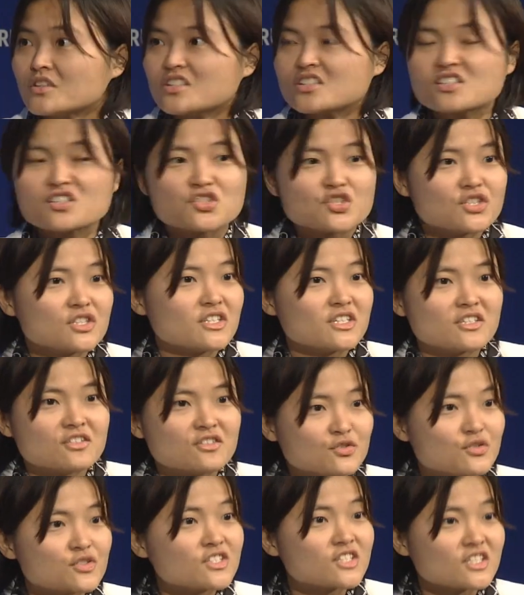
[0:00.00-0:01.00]
It's literally a
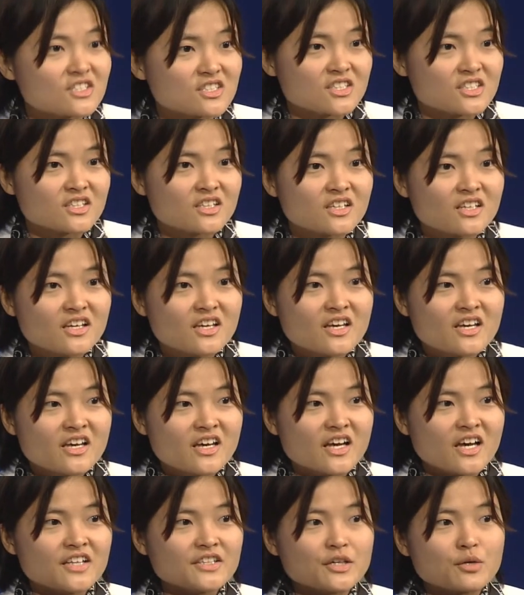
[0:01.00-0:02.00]
new city.
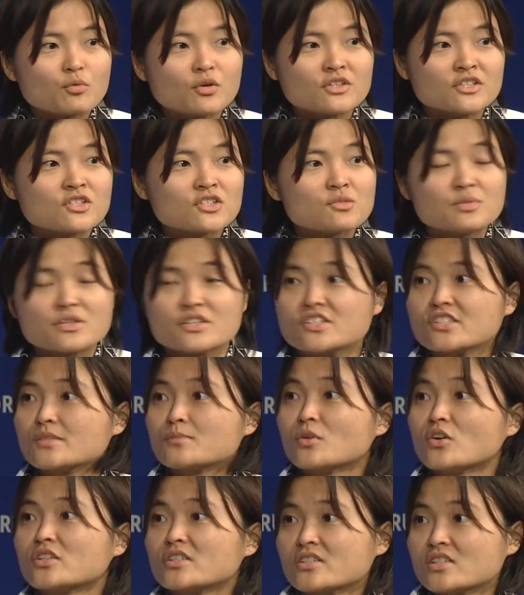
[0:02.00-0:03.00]
And they want it to be a
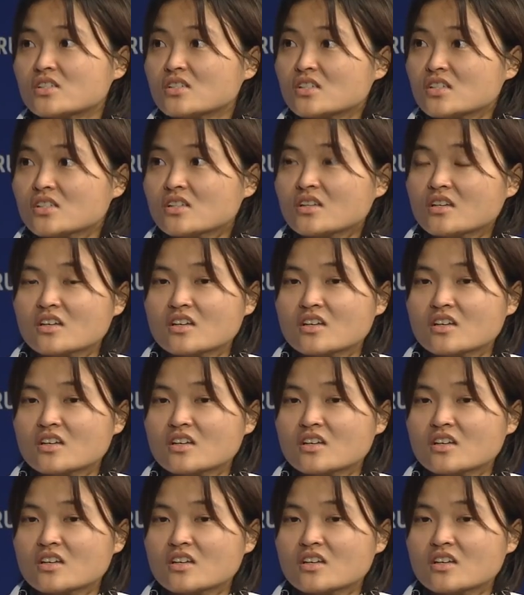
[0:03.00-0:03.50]
smart city.